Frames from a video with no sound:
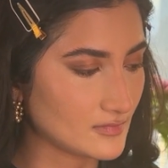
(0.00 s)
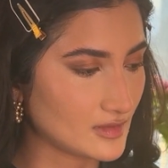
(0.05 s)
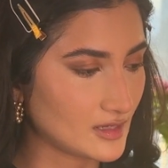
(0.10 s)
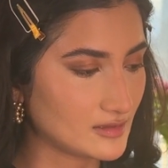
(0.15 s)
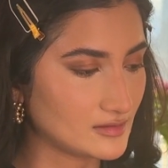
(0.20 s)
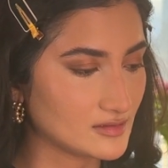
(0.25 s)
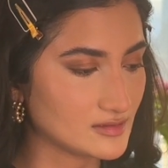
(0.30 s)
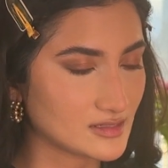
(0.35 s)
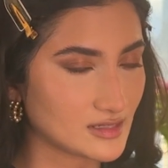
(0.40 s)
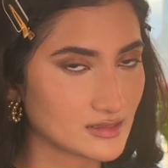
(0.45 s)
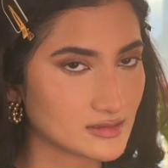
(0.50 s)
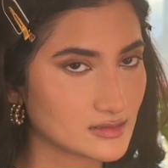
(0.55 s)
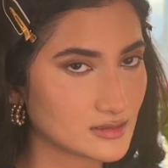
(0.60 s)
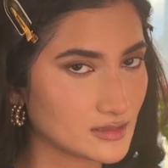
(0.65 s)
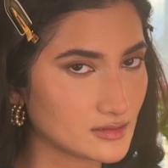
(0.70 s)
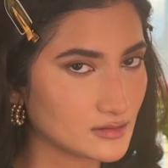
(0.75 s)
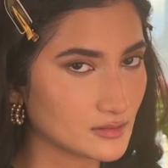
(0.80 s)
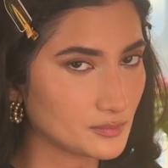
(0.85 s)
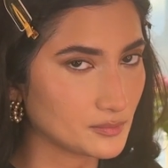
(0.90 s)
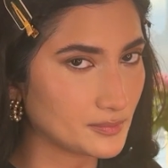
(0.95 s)
and this has
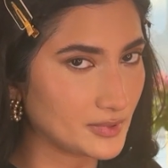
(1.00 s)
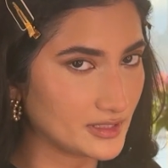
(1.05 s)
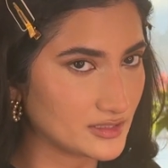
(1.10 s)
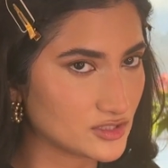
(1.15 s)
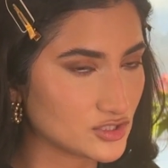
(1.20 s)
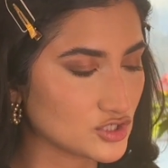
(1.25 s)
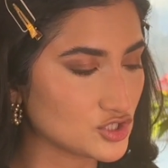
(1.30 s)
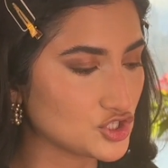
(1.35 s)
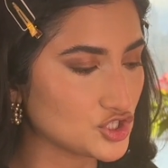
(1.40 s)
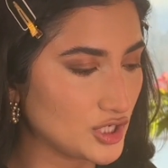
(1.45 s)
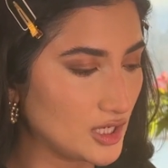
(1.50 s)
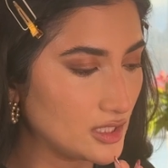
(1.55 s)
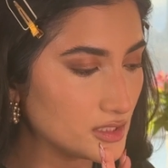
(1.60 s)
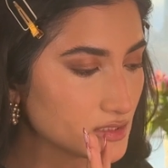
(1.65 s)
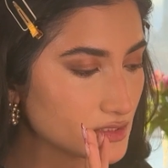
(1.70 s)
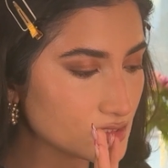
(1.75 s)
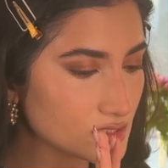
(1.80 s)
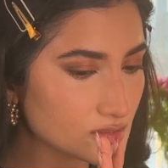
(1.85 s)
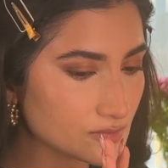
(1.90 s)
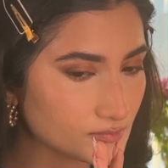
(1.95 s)
like the best
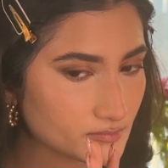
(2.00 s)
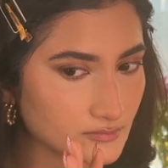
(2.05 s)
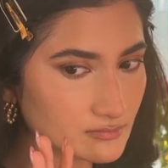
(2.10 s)
shades.